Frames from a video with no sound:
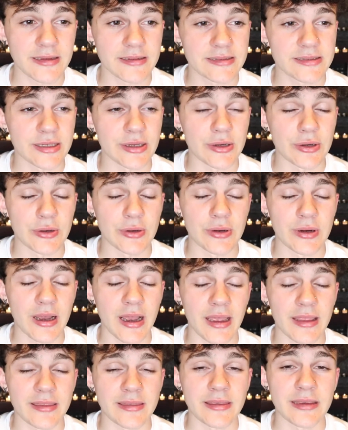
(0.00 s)
So
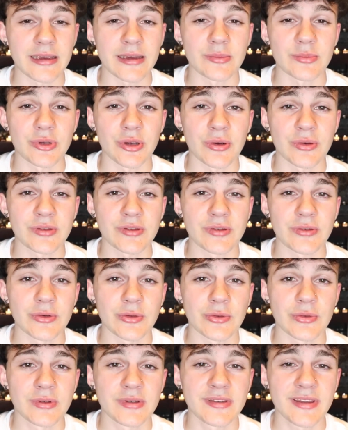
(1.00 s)
I think I'm going
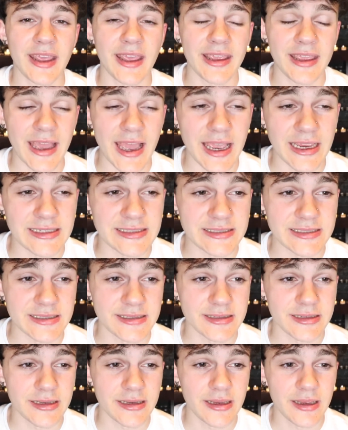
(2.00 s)
to take
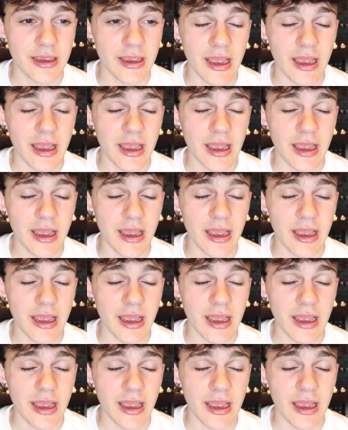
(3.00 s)
action.